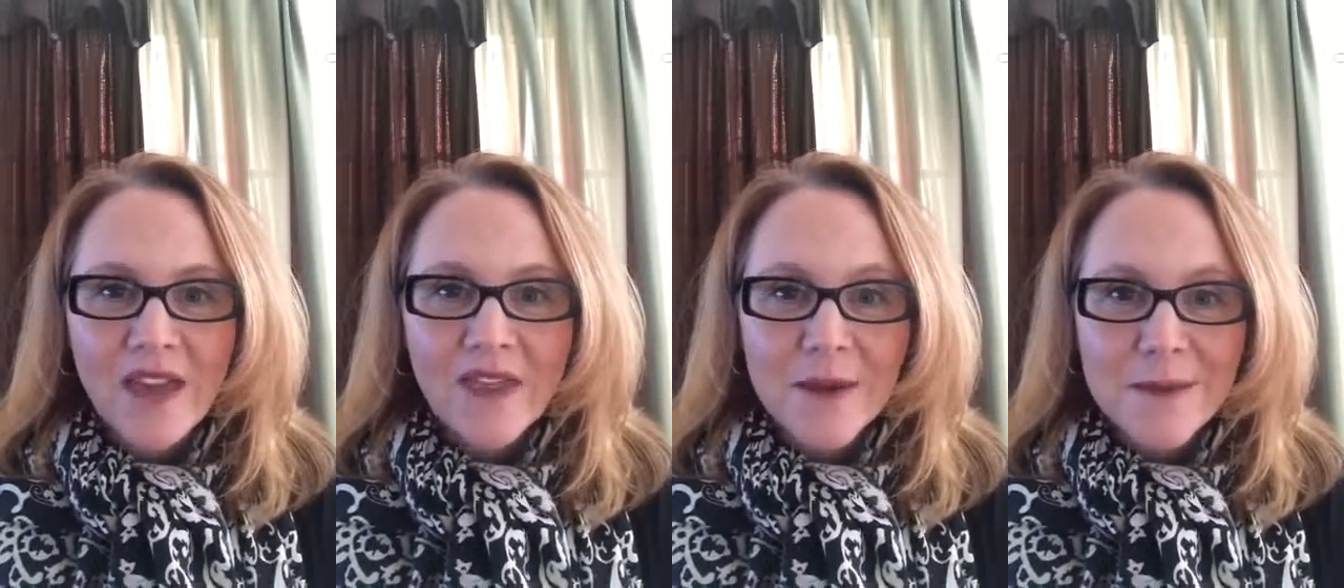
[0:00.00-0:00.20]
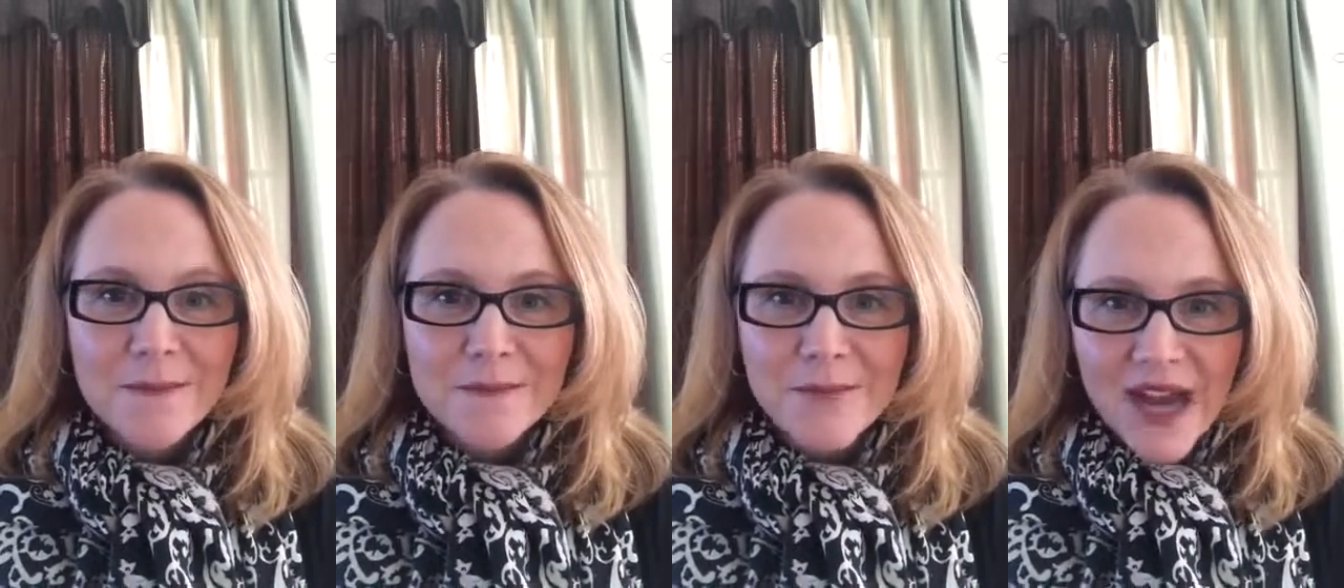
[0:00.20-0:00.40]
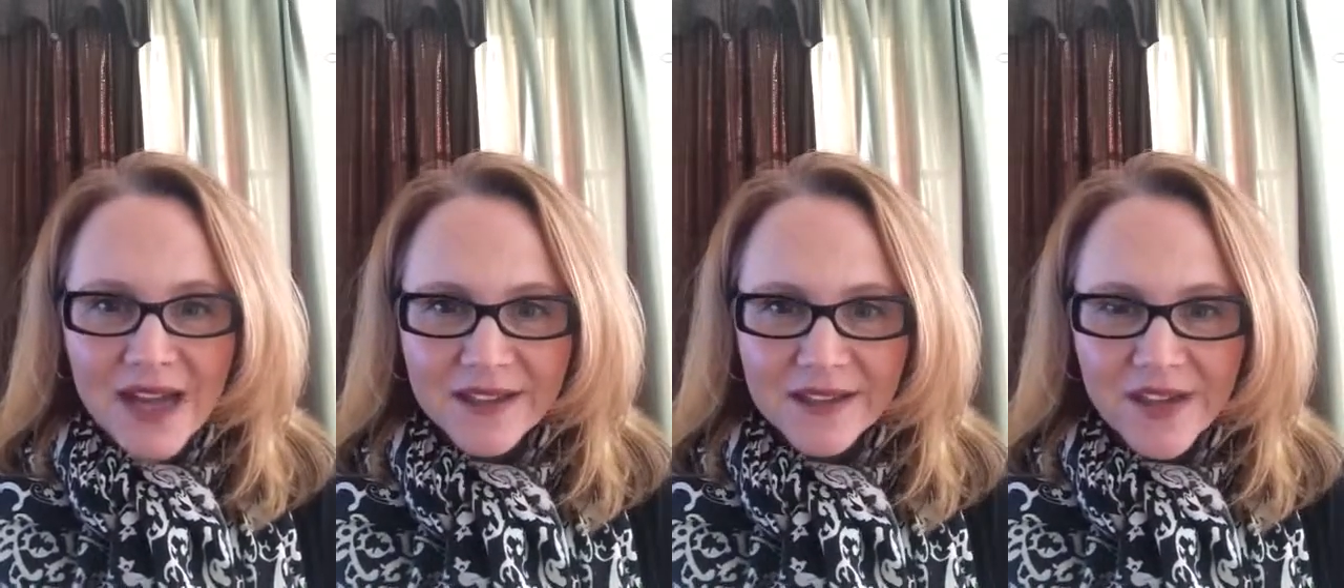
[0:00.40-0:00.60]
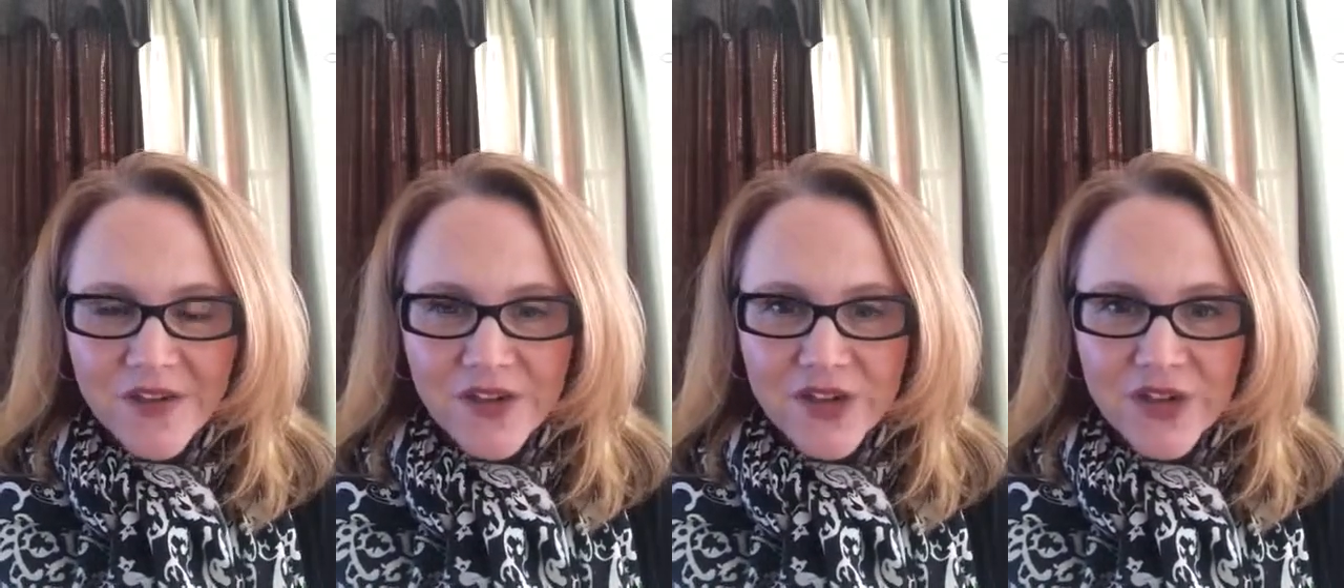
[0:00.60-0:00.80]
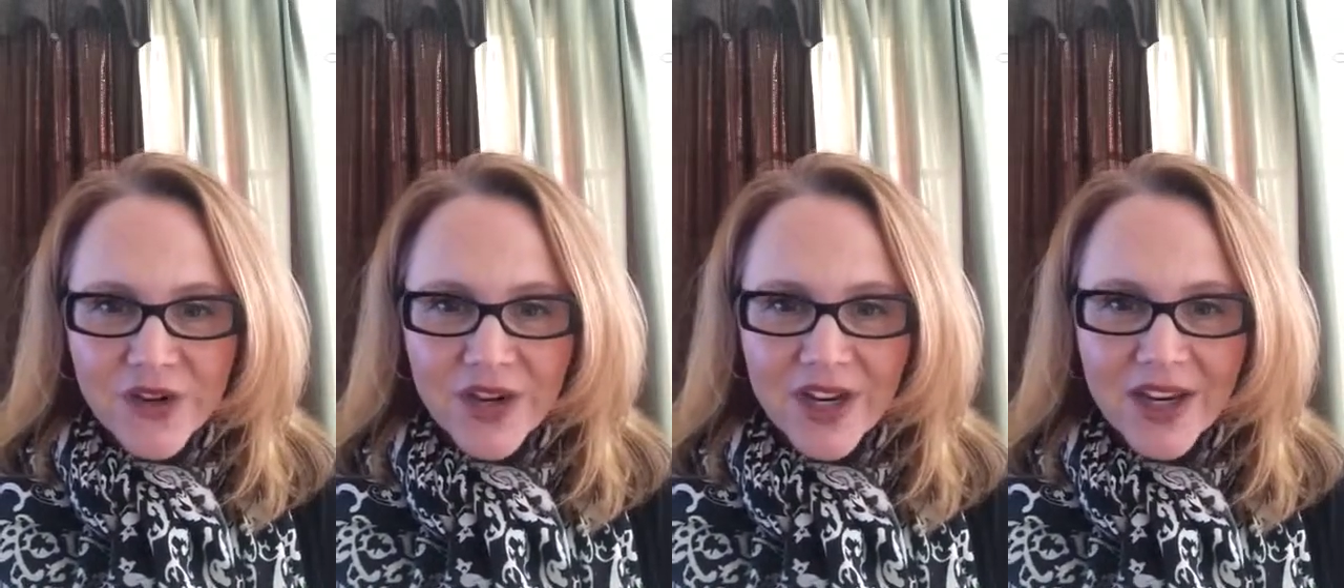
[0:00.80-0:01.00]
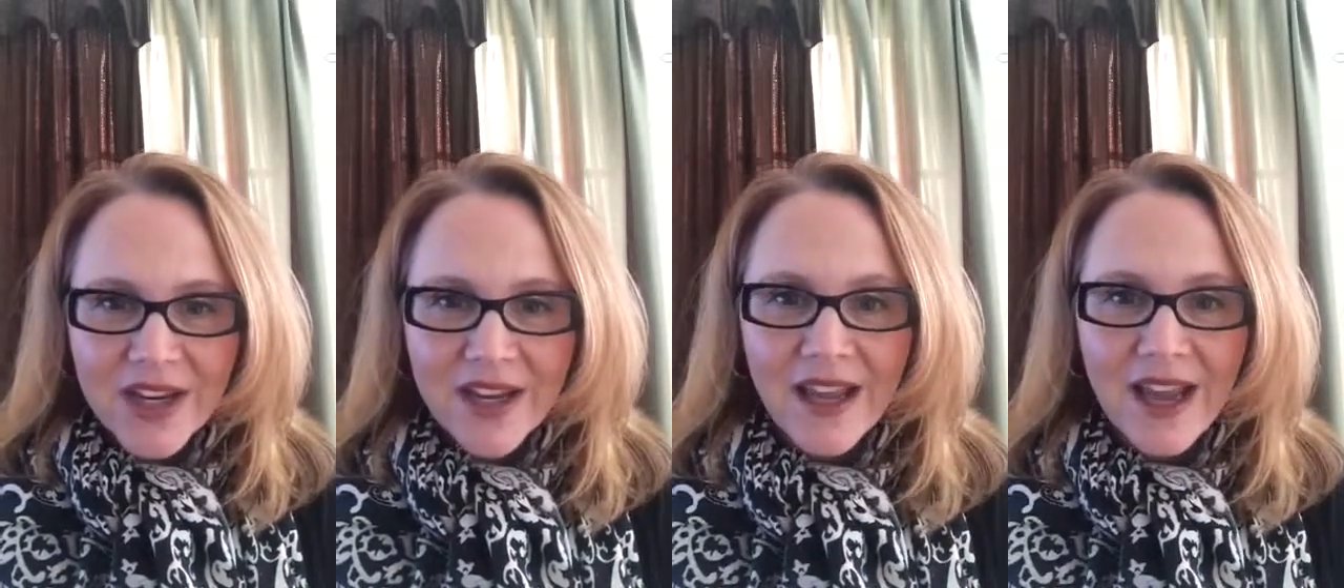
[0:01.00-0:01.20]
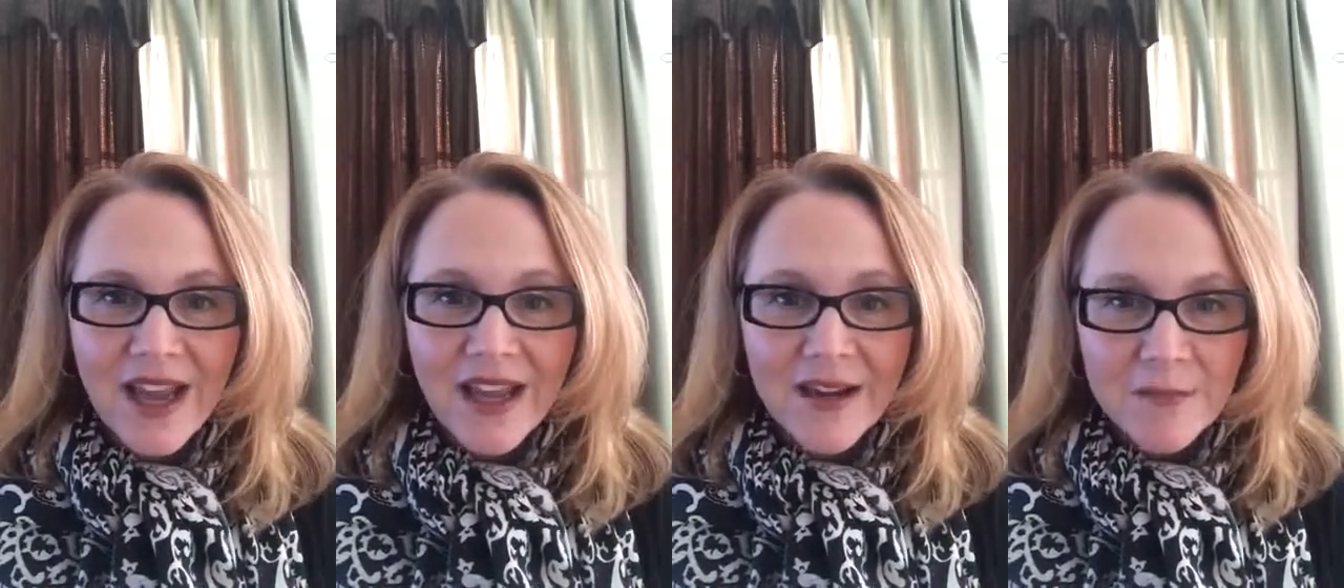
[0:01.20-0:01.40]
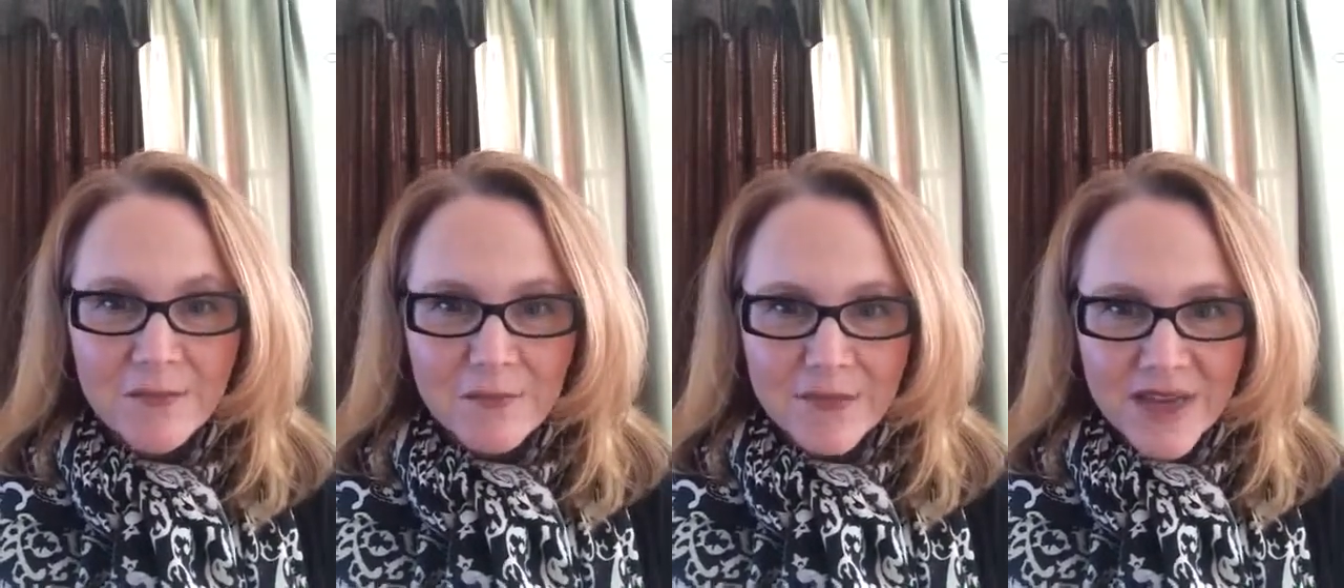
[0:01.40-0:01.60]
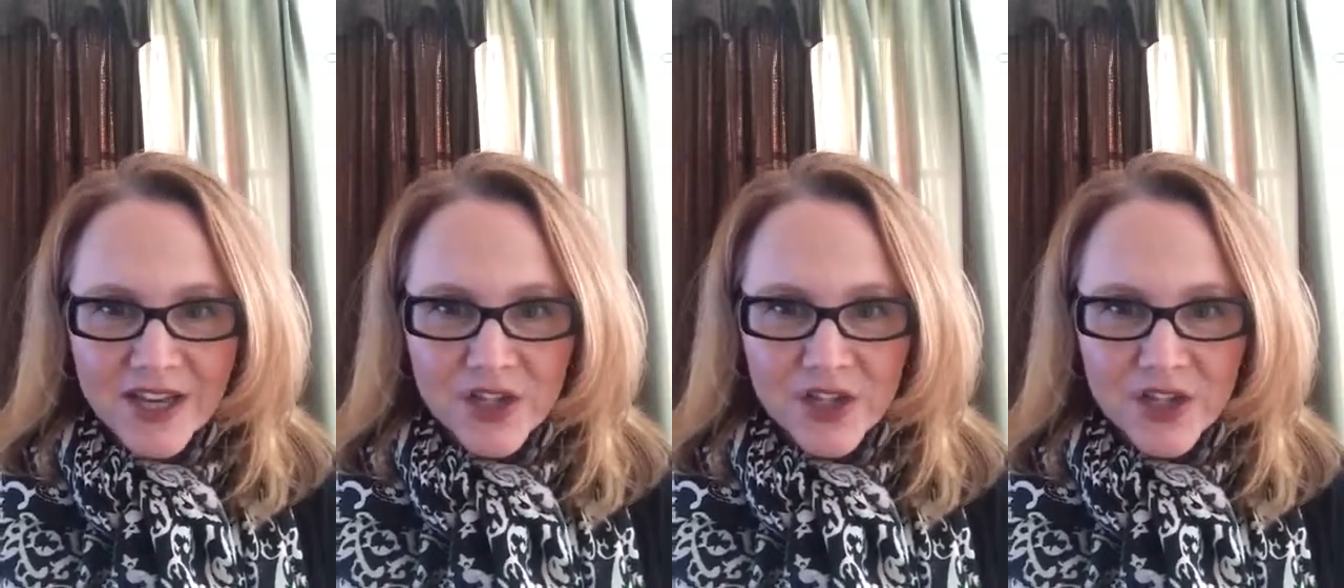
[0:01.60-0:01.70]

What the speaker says: the monitoring and